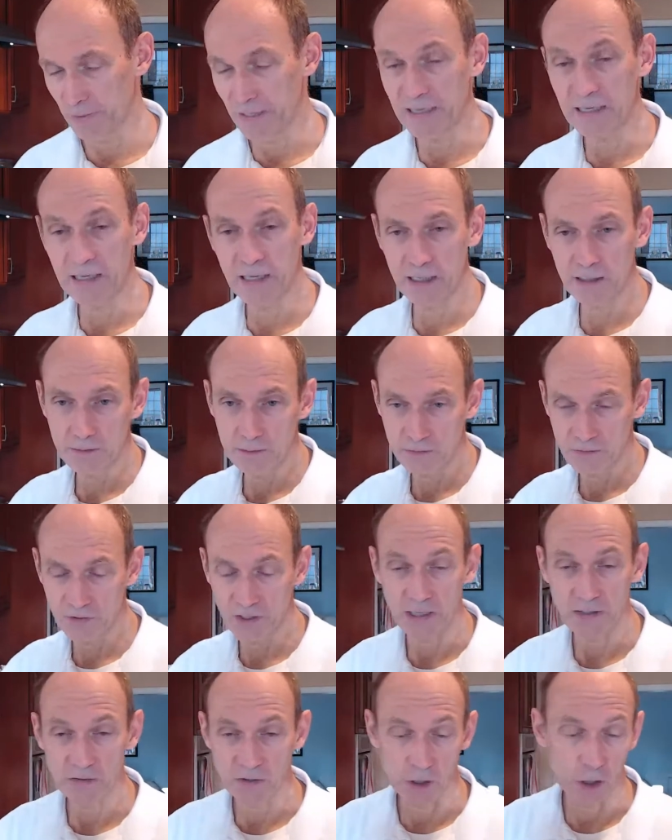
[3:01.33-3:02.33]
Baking
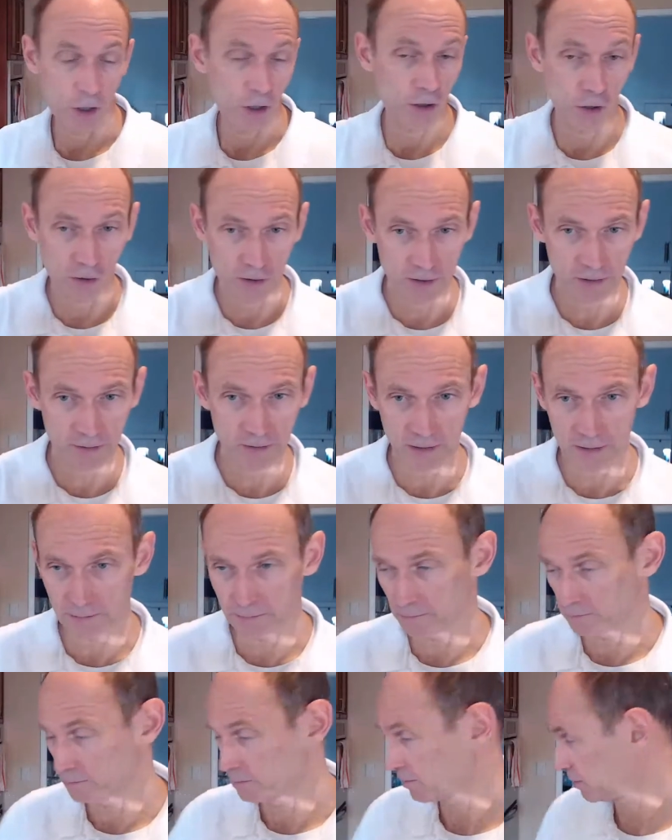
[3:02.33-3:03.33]
takes a lot longer
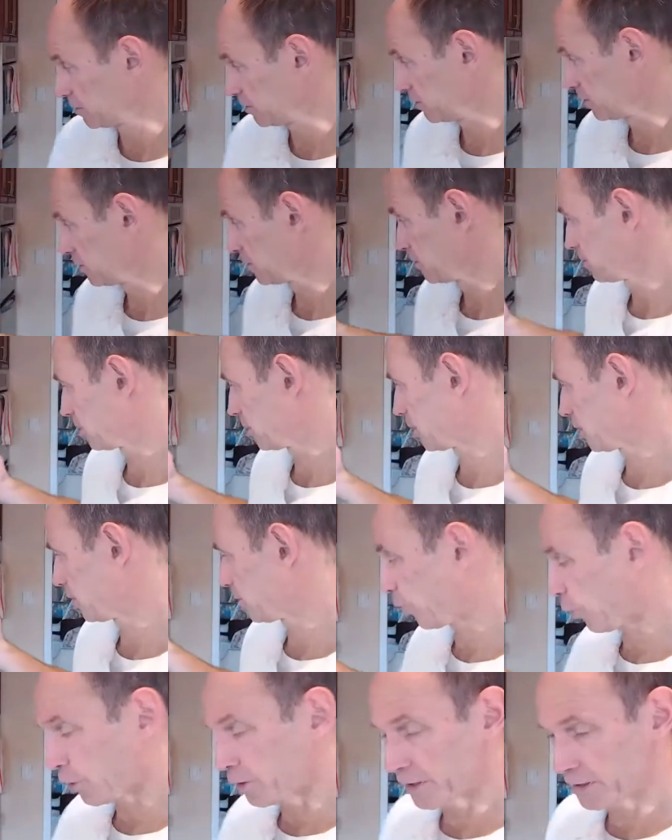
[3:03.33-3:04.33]
than
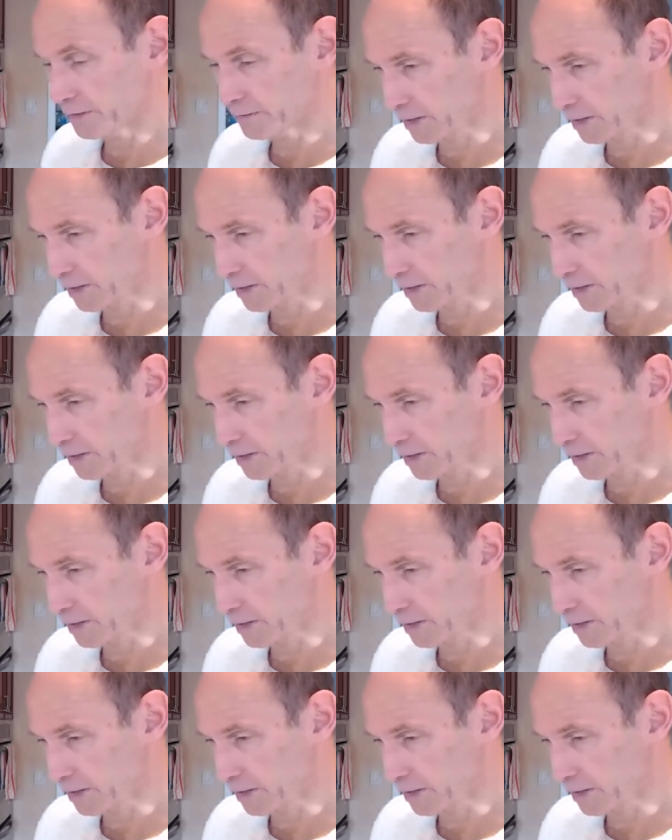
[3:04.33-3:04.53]
boiling